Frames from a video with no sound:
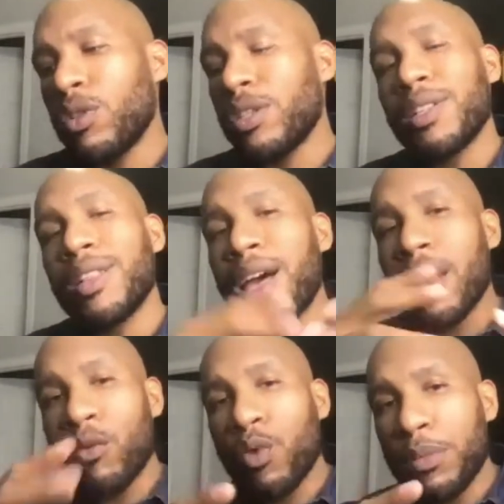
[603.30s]
there's a lot
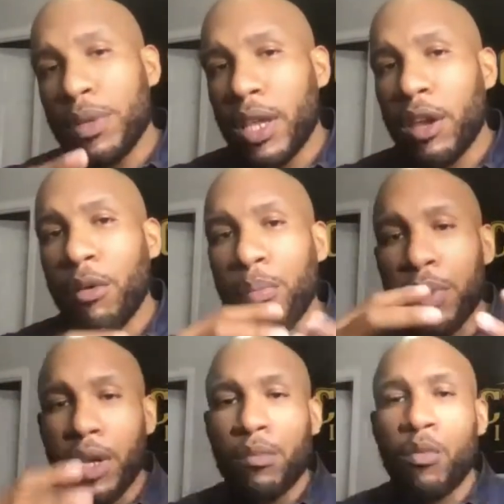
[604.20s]
of women there
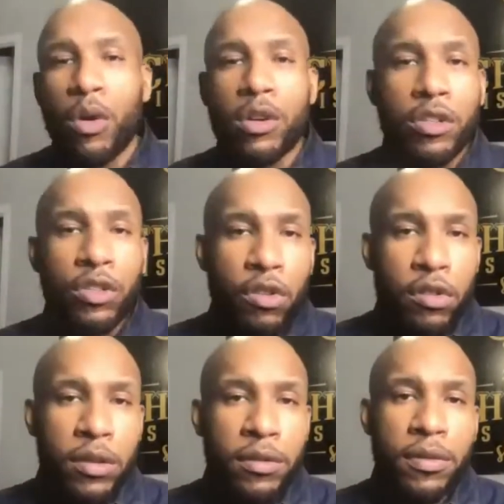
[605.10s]
being more
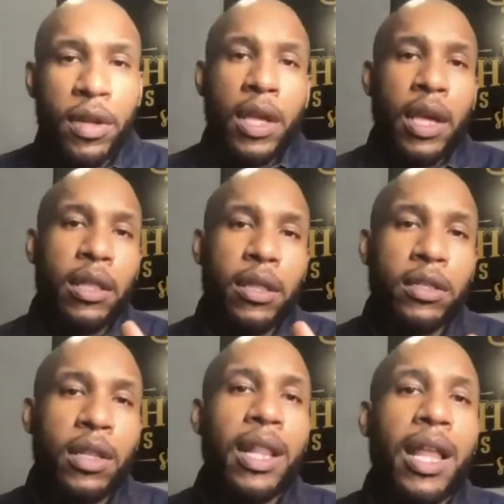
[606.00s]
assertive and there's
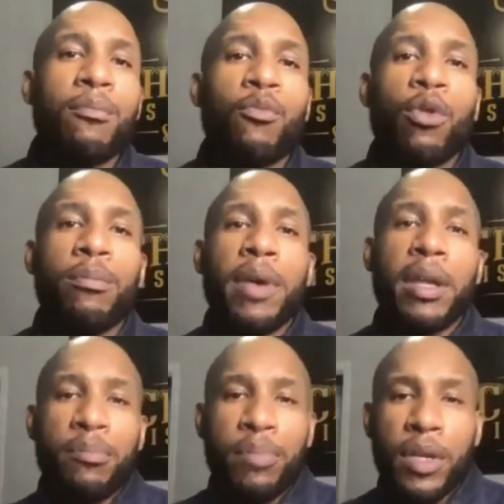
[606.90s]
a lot more
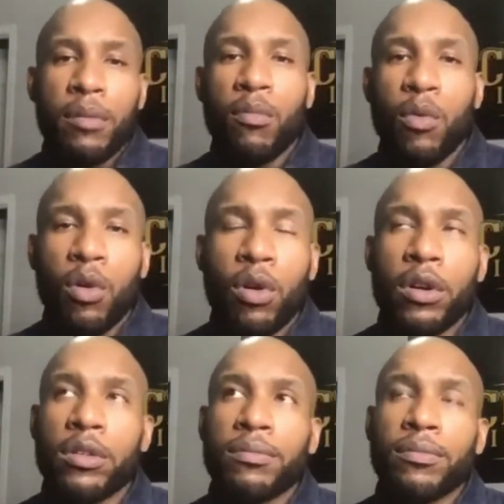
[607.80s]
men being
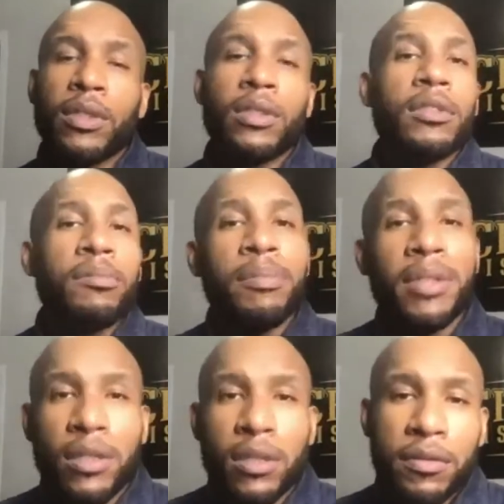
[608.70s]
more
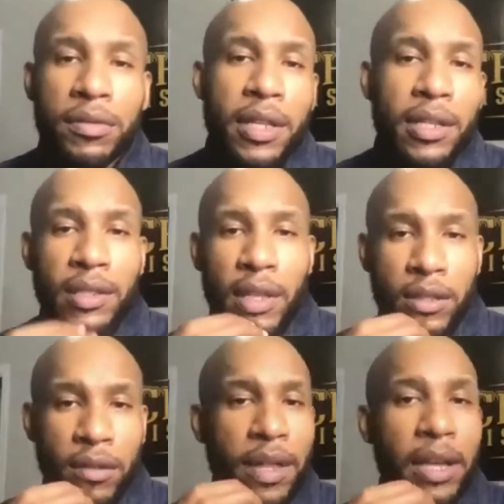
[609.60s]
submissive in the
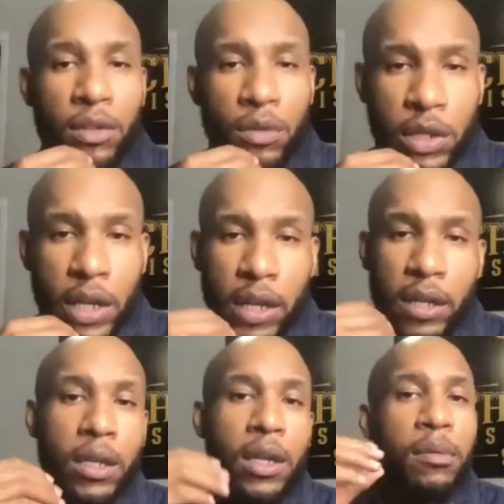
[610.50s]
sense of like you said
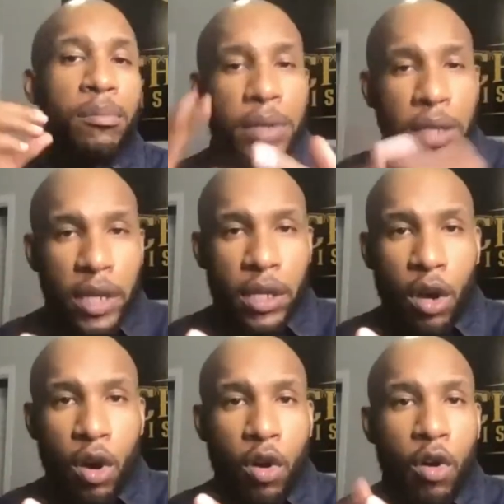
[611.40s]
being in the
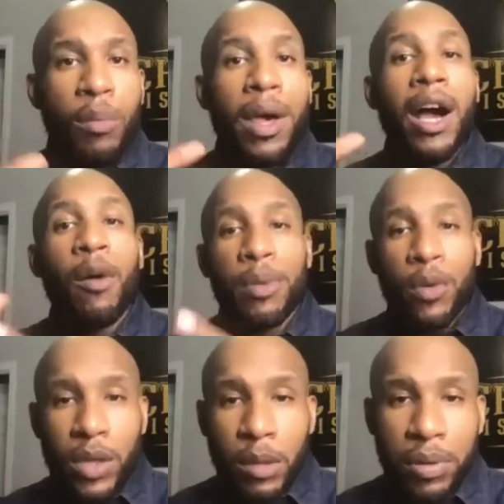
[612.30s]
home helping
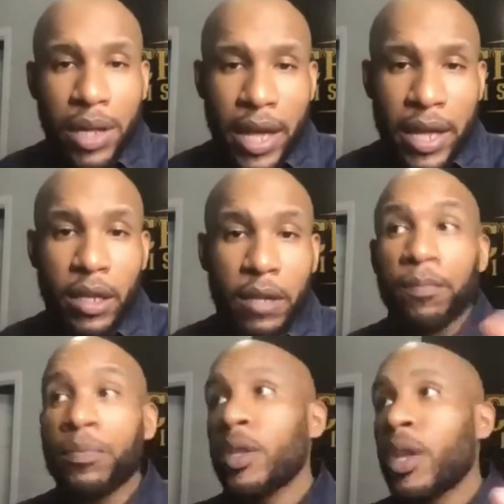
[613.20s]
with the planning
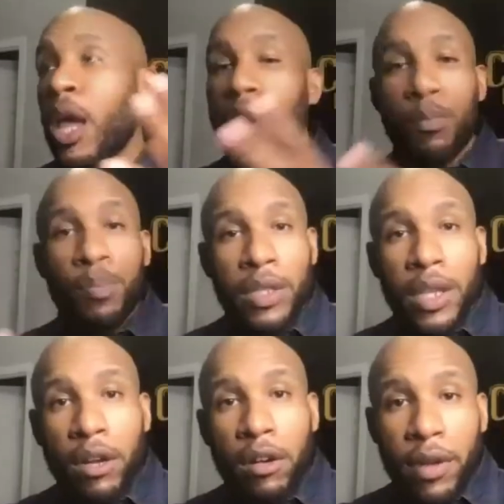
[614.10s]
helping
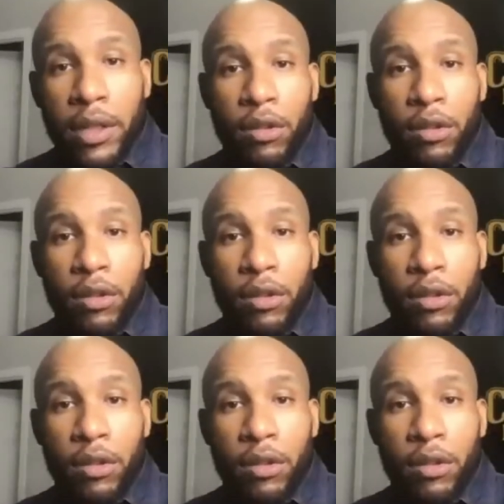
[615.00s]
decorate the